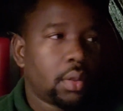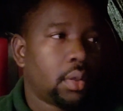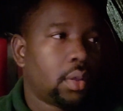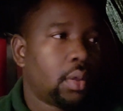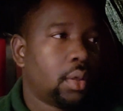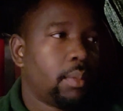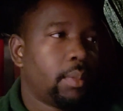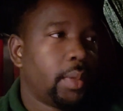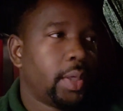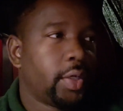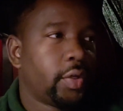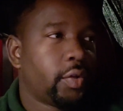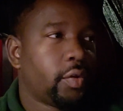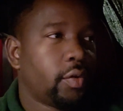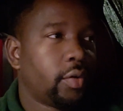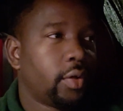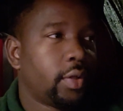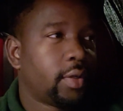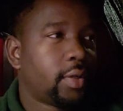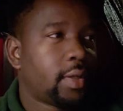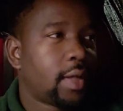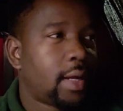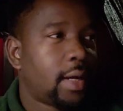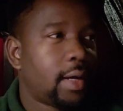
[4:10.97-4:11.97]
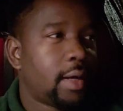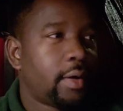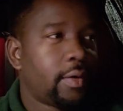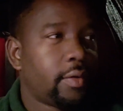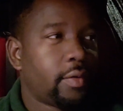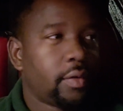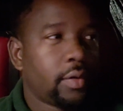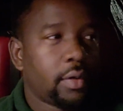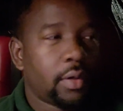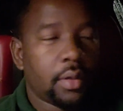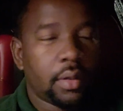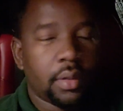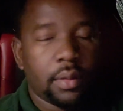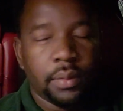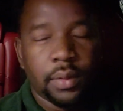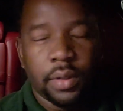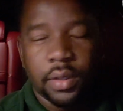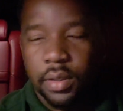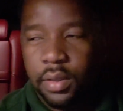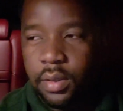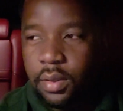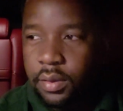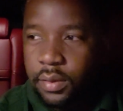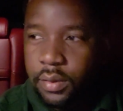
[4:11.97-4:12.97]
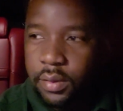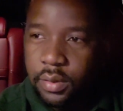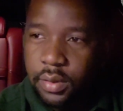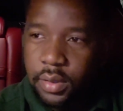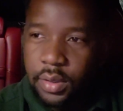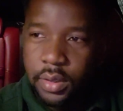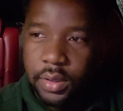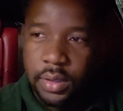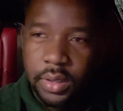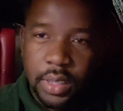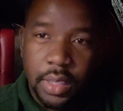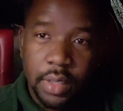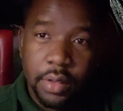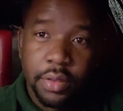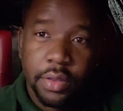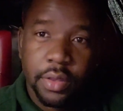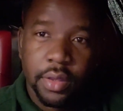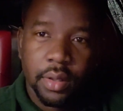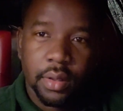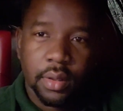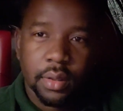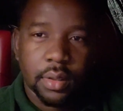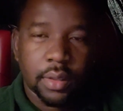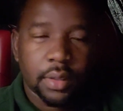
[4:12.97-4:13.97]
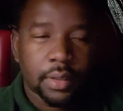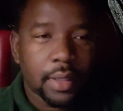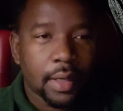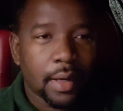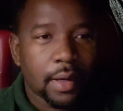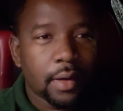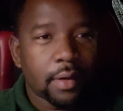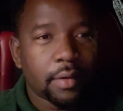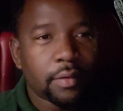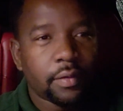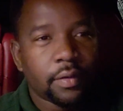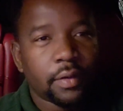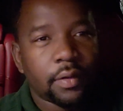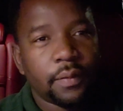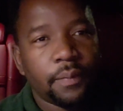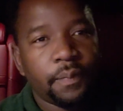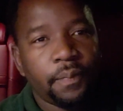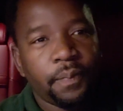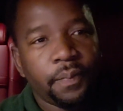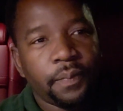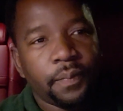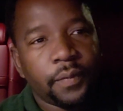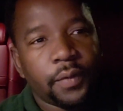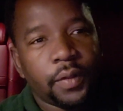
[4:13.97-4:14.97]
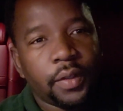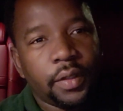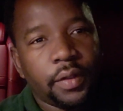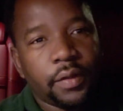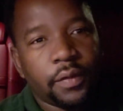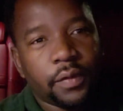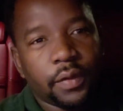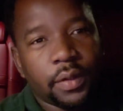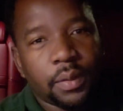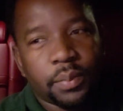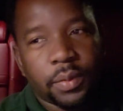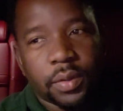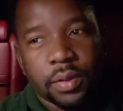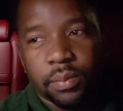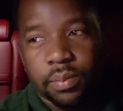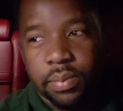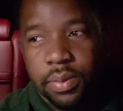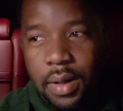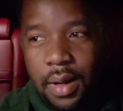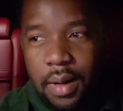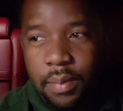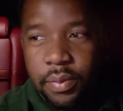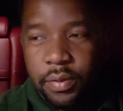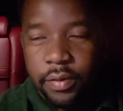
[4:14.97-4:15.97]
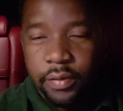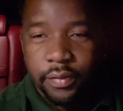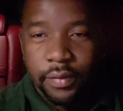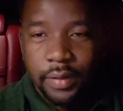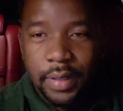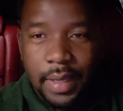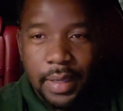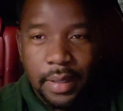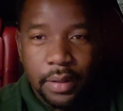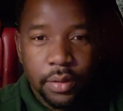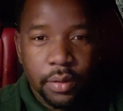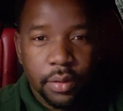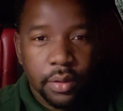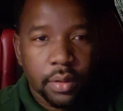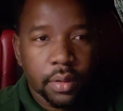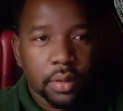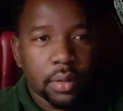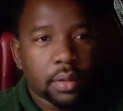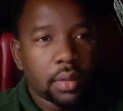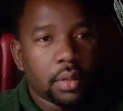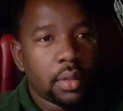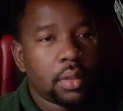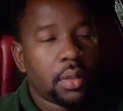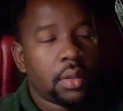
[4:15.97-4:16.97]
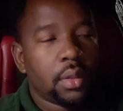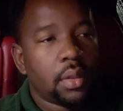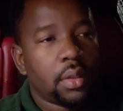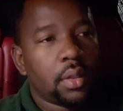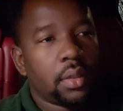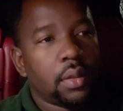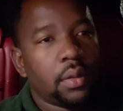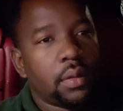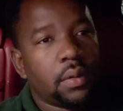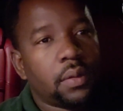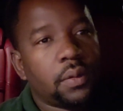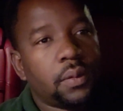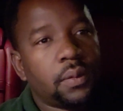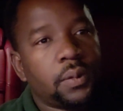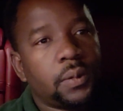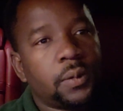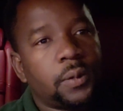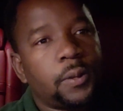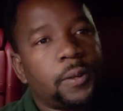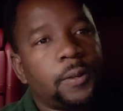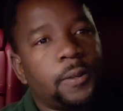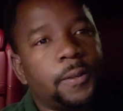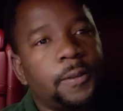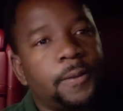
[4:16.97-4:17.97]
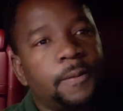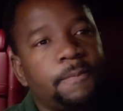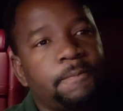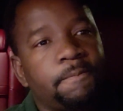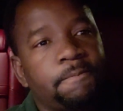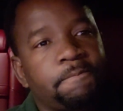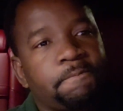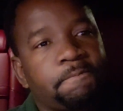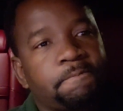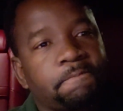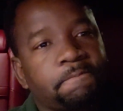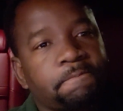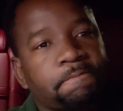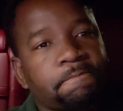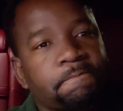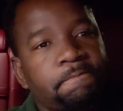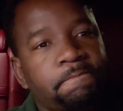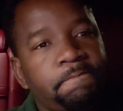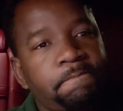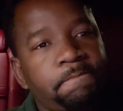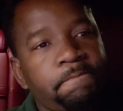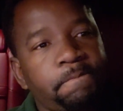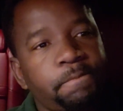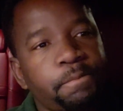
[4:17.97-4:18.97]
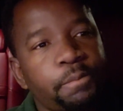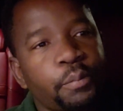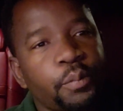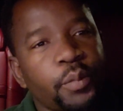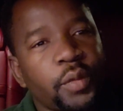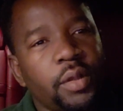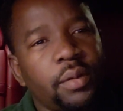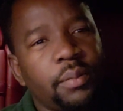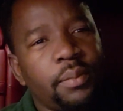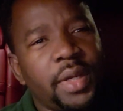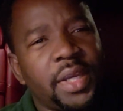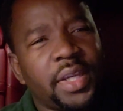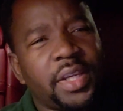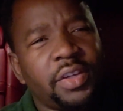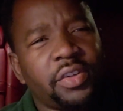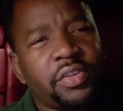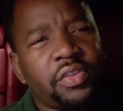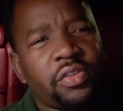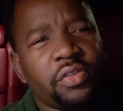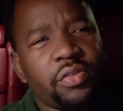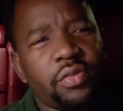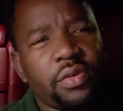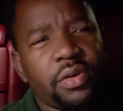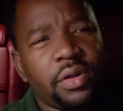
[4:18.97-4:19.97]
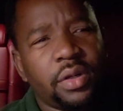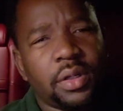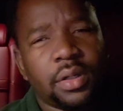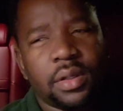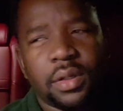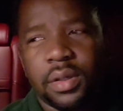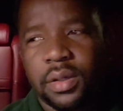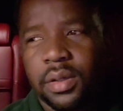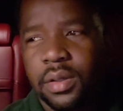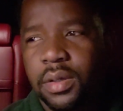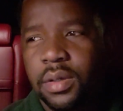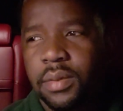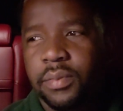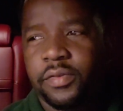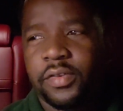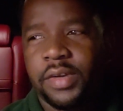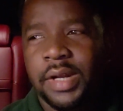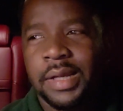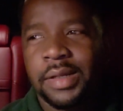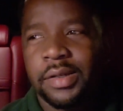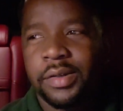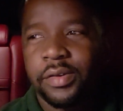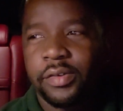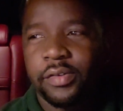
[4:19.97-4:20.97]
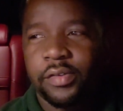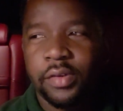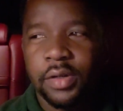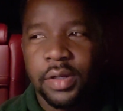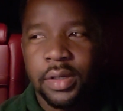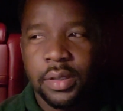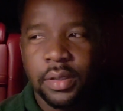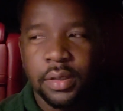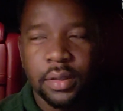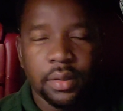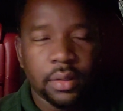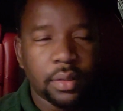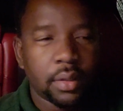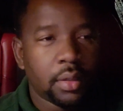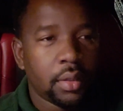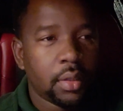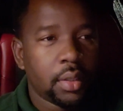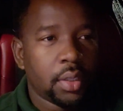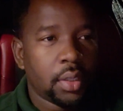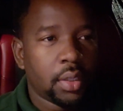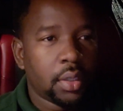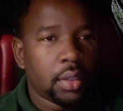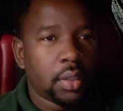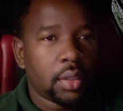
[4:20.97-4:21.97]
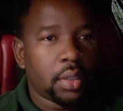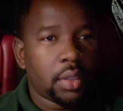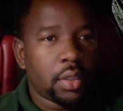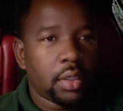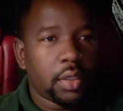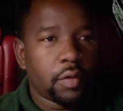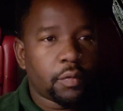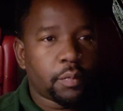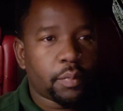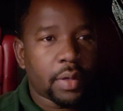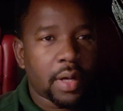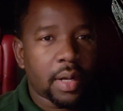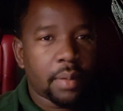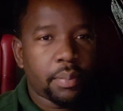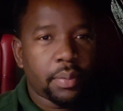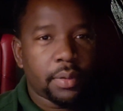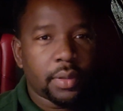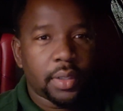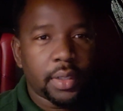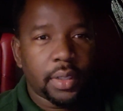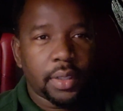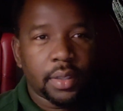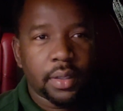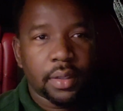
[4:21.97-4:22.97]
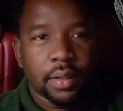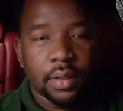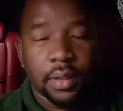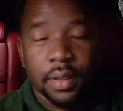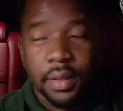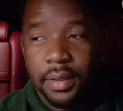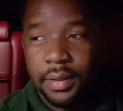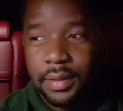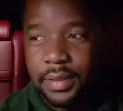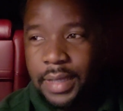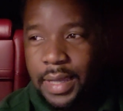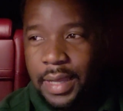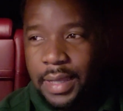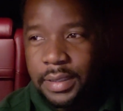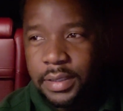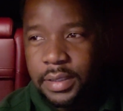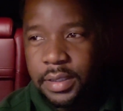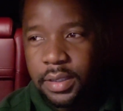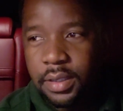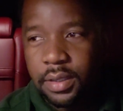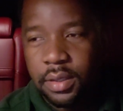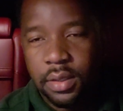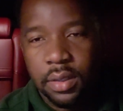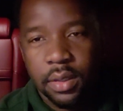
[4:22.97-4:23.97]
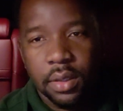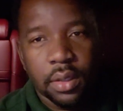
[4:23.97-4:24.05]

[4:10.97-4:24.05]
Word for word: Um, make sure the tires on the the depth on the tires is up to proper standard. You know, um, making sure the um, tractor and trailer is properly attached